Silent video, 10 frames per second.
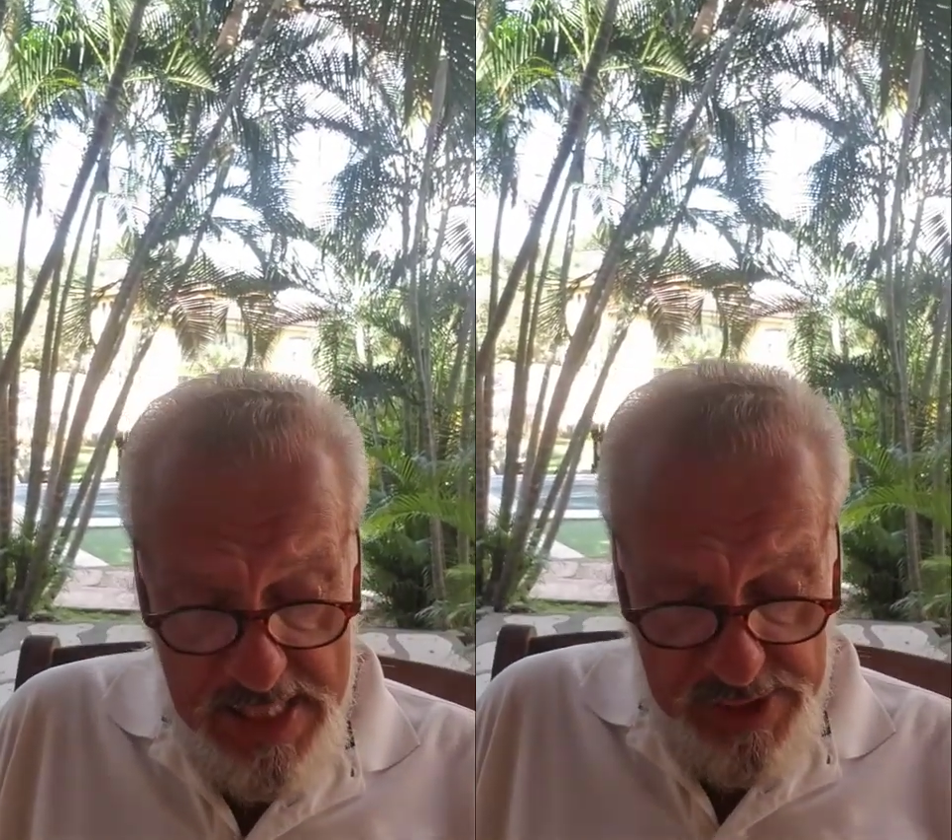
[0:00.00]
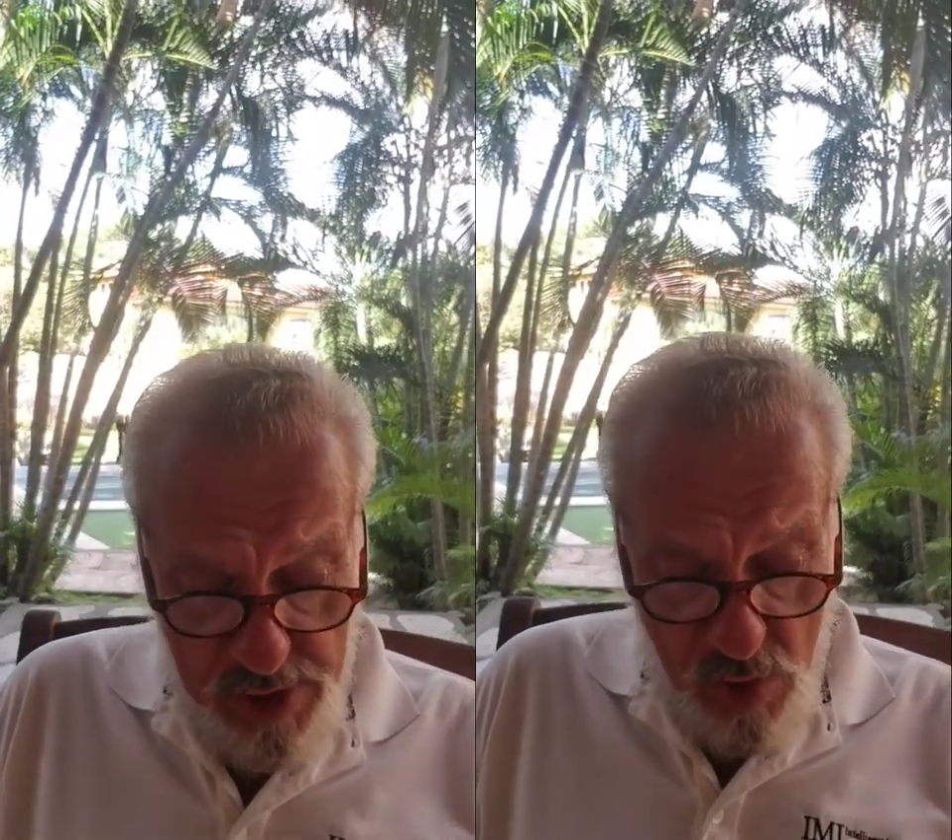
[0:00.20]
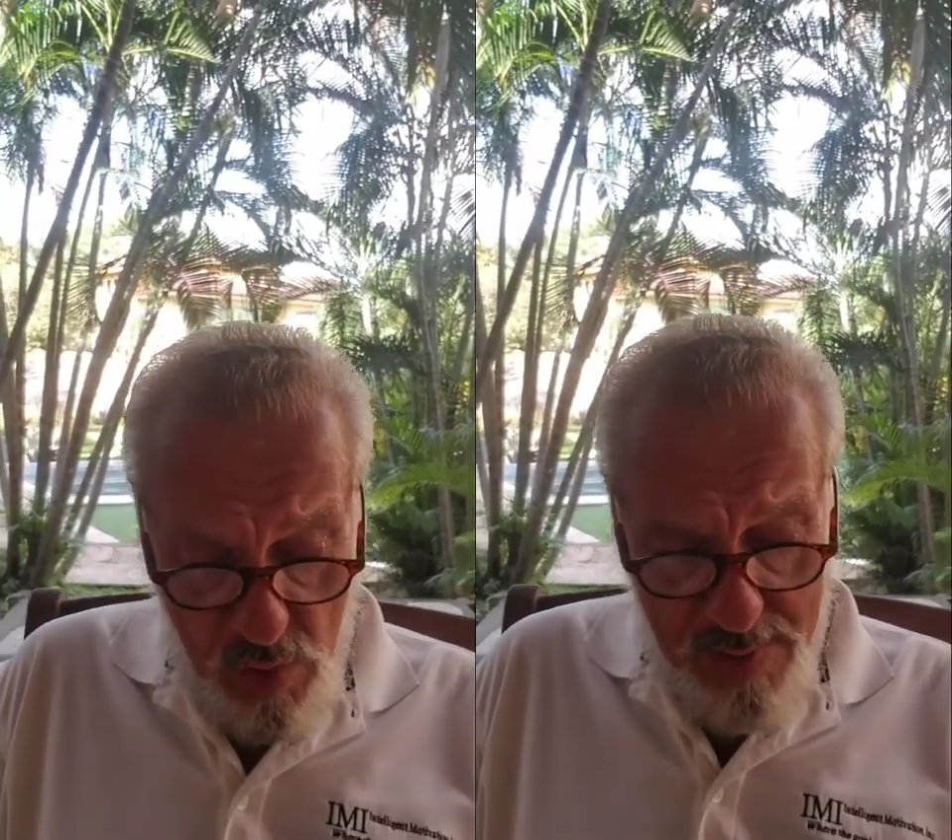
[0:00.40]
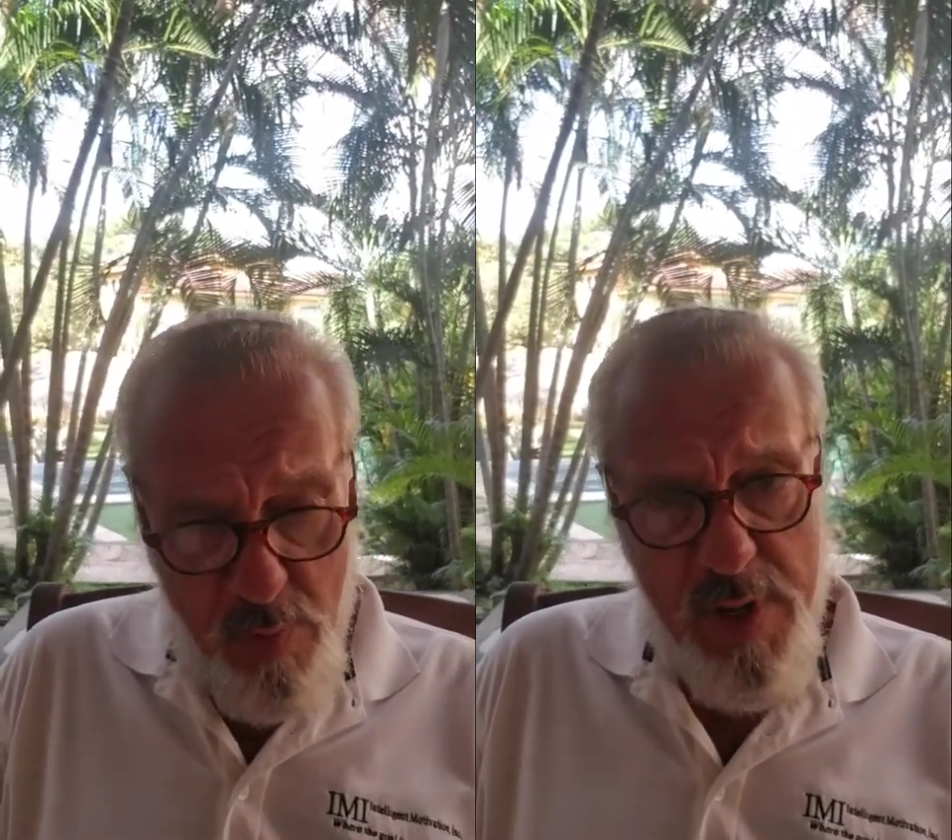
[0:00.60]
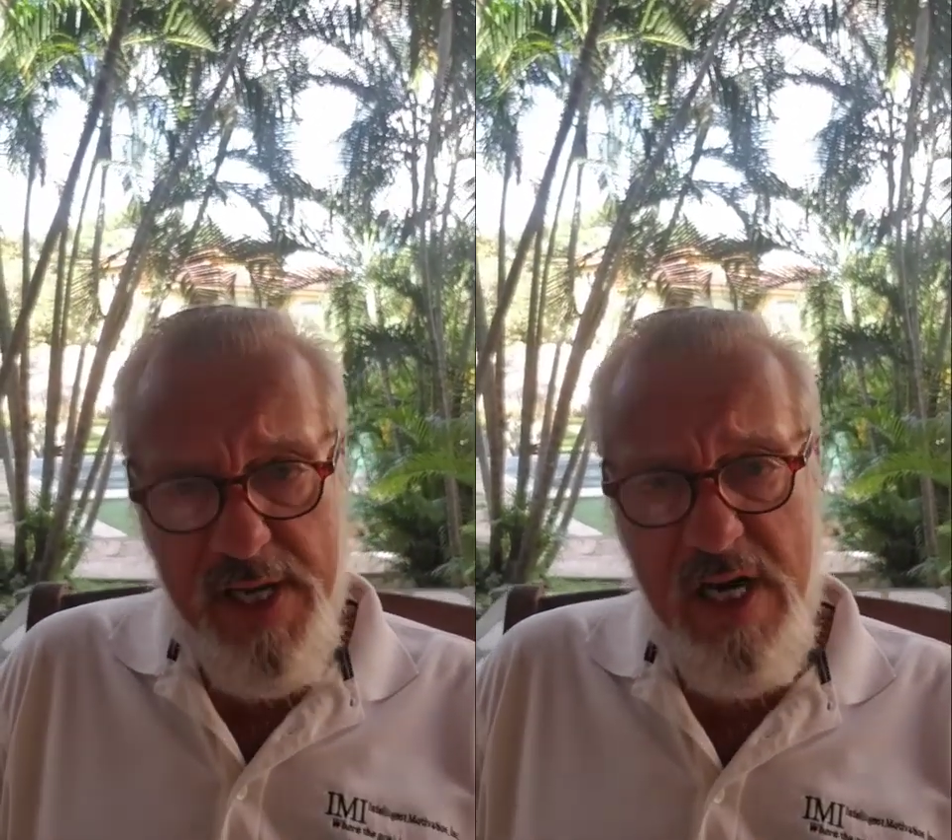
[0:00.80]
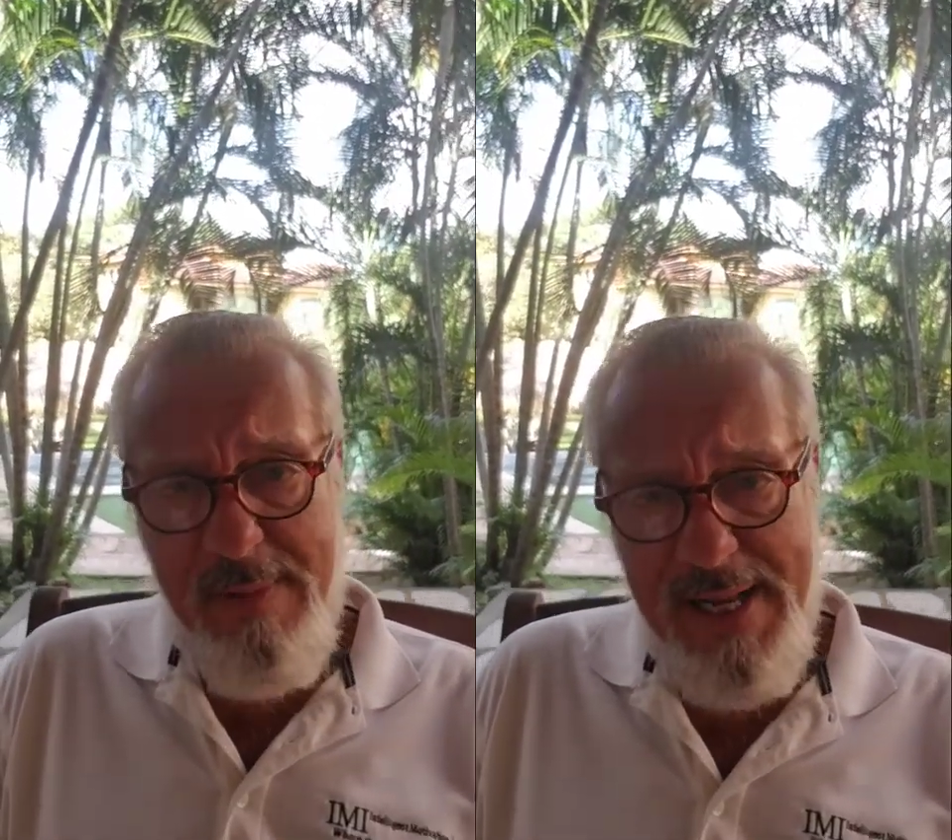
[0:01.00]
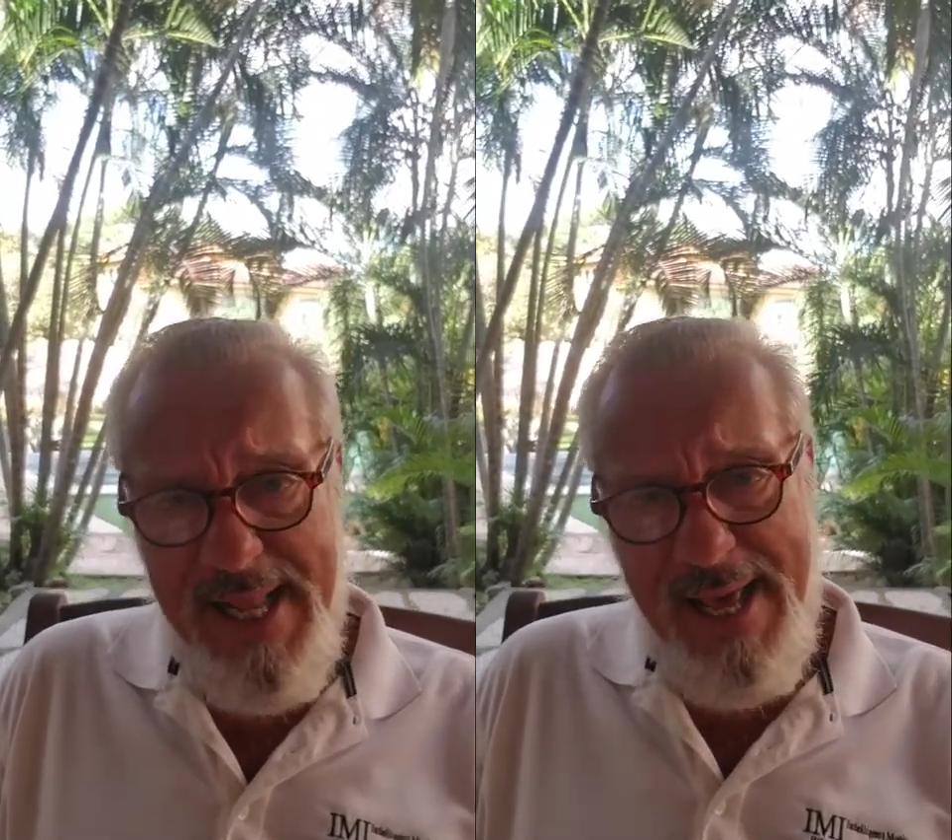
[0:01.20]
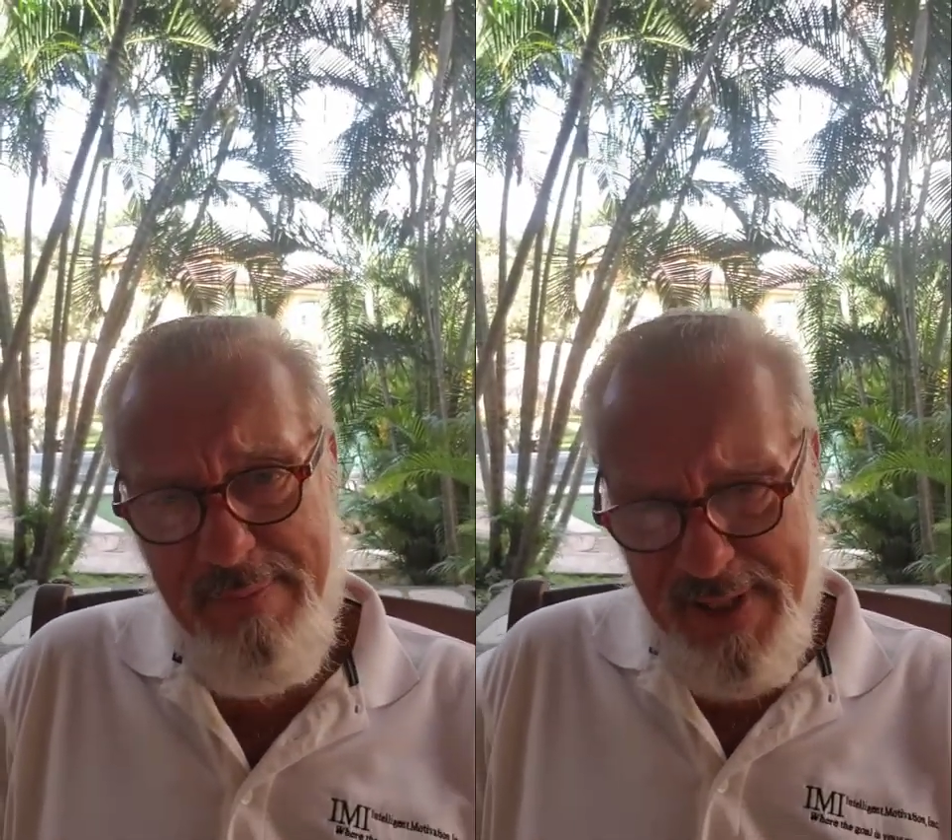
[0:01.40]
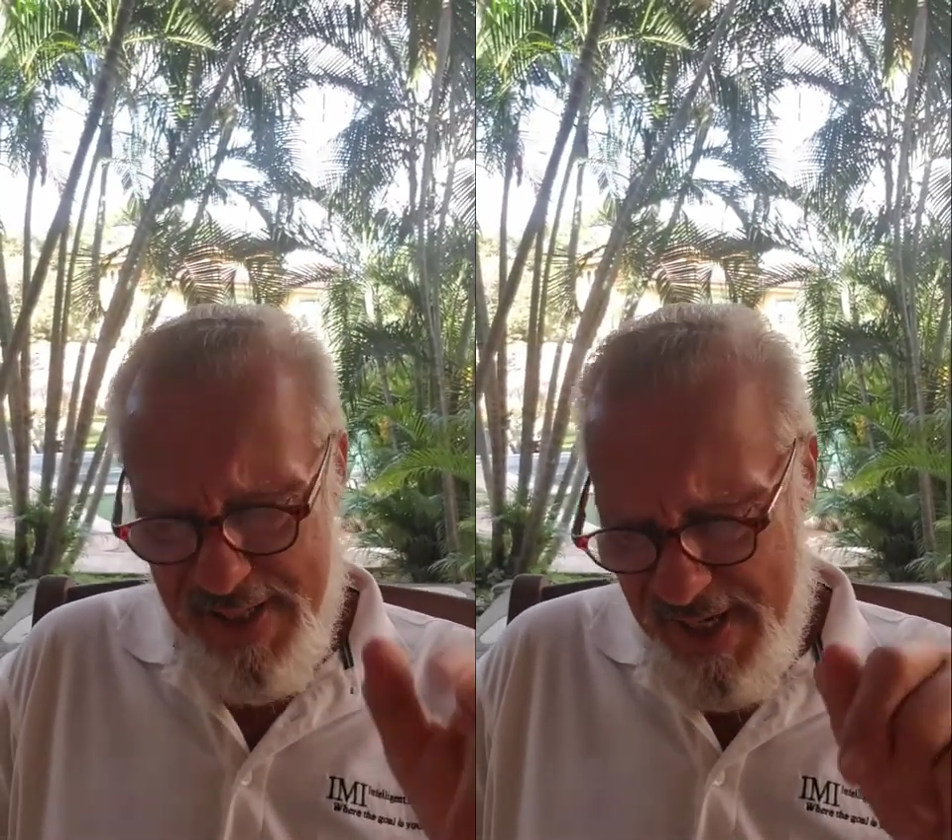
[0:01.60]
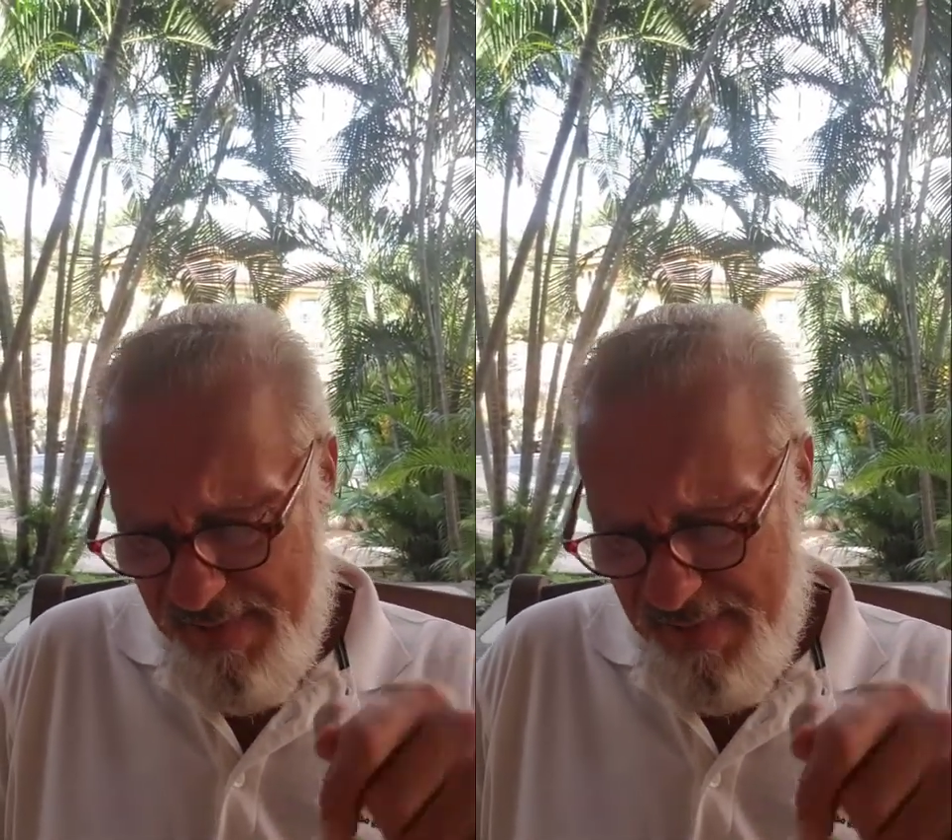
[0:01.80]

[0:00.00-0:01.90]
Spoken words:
So more to come on that, but